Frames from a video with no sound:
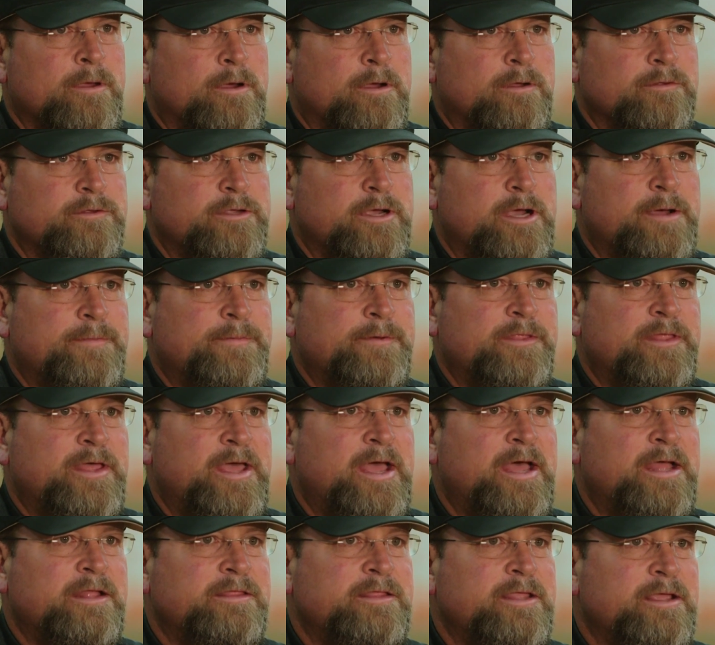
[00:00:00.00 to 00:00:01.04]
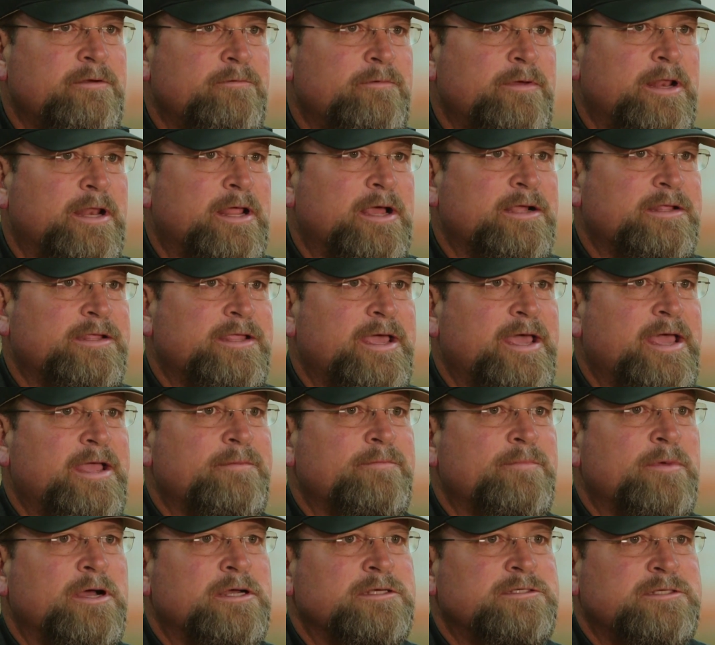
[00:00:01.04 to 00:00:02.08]
On top of that, then we like to
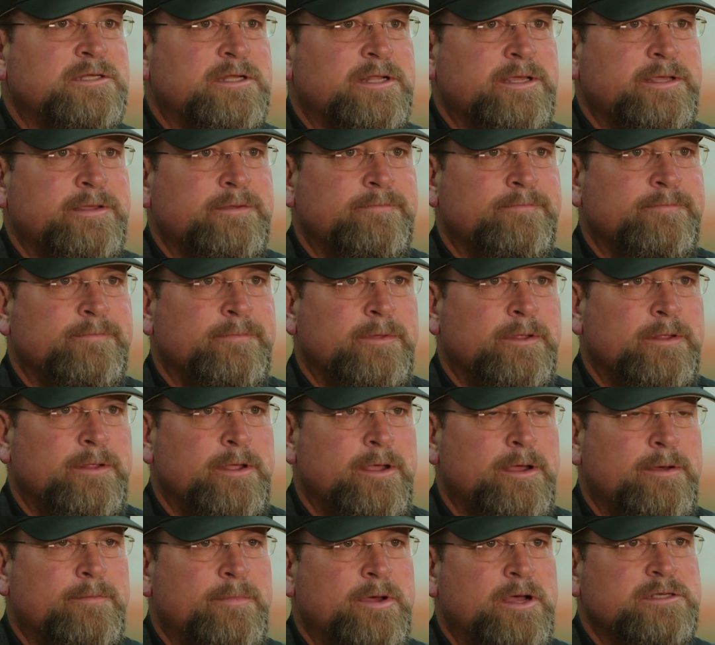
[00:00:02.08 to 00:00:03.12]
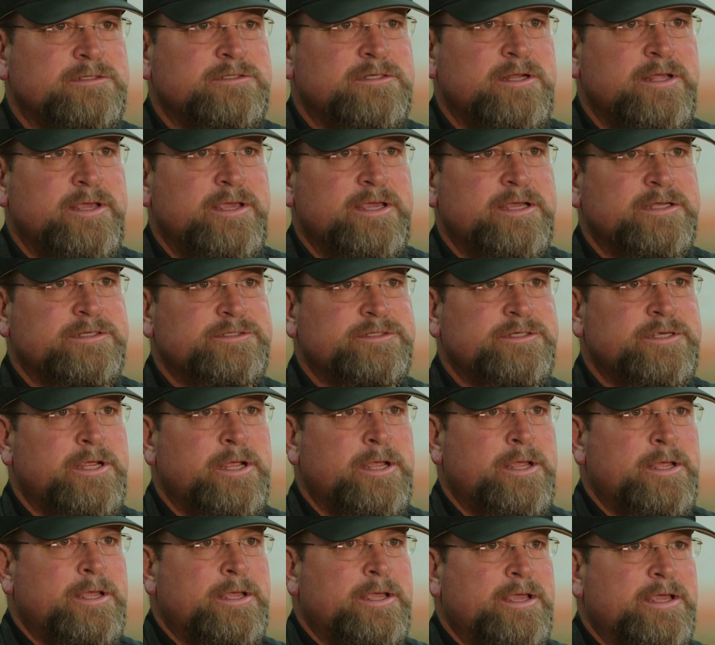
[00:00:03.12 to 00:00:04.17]
add muscling. Now, muscling
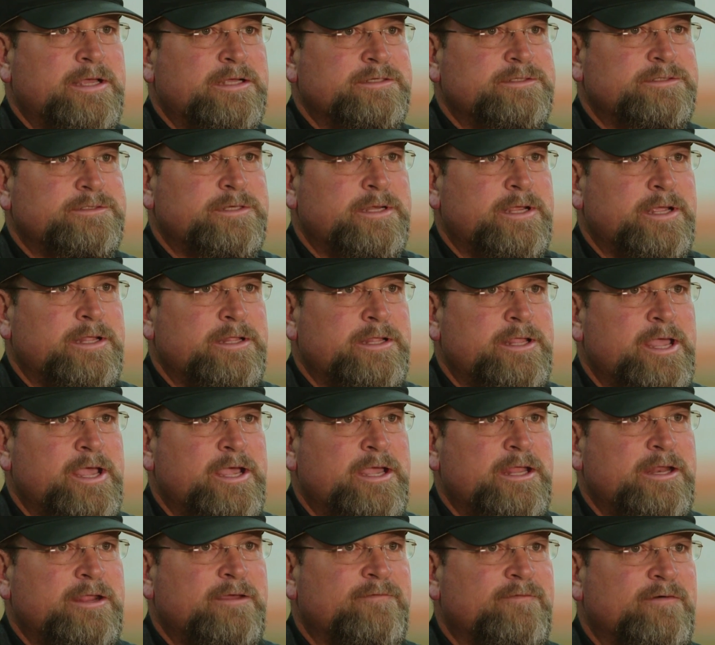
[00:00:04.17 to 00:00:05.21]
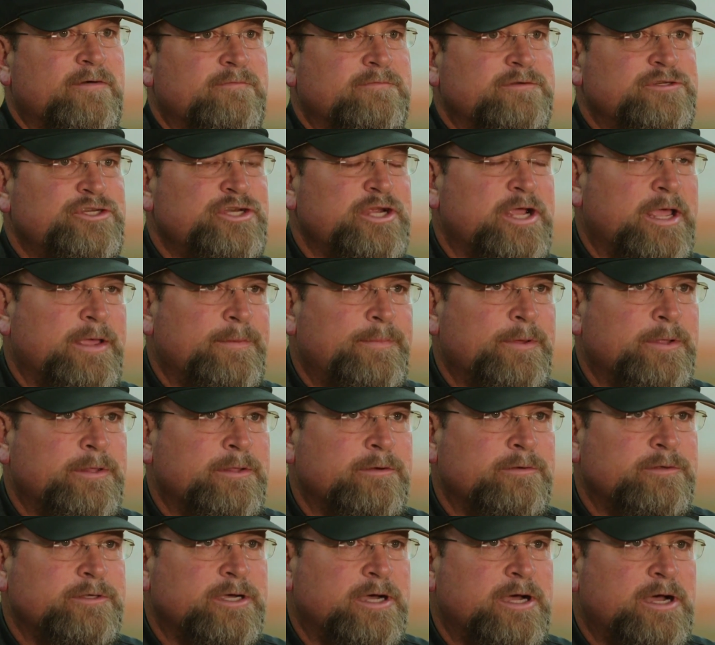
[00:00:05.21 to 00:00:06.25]
is indicative of shape in
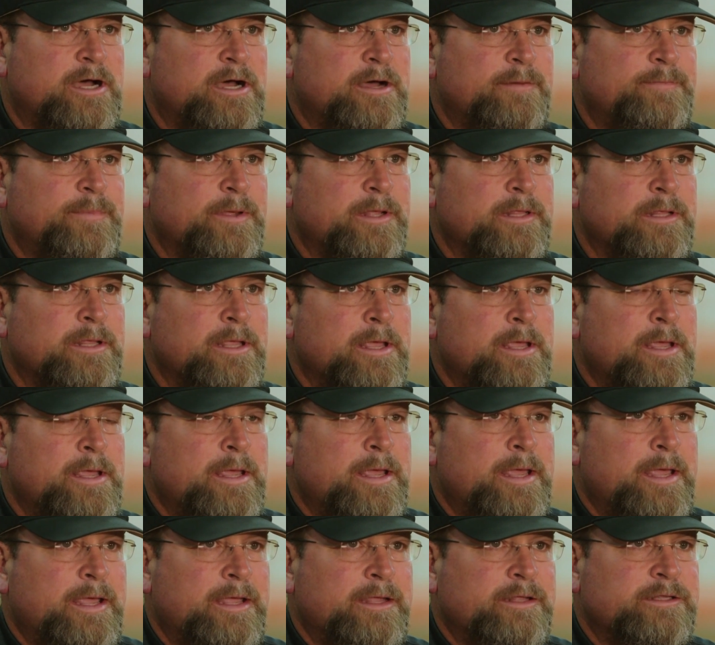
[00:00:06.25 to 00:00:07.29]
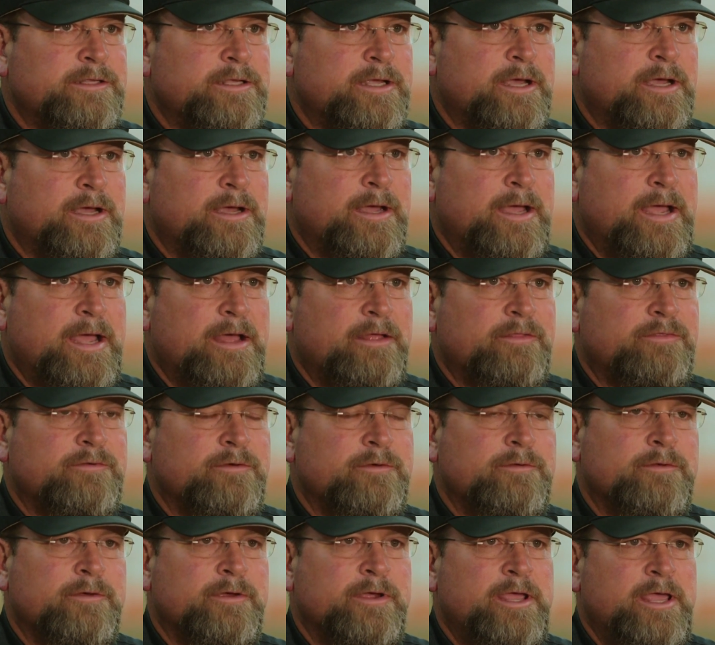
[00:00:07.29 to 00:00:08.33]
their top and out
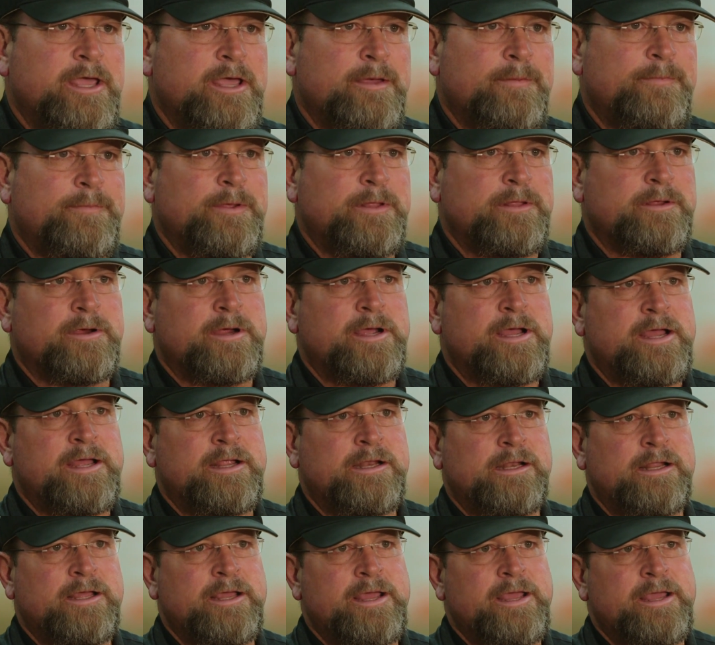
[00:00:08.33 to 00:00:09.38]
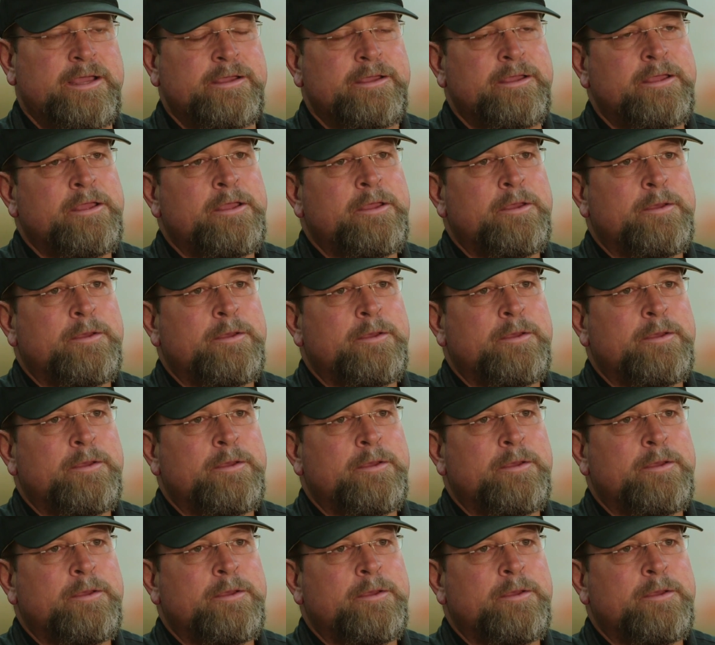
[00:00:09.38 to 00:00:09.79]
through their hip and their hind leg,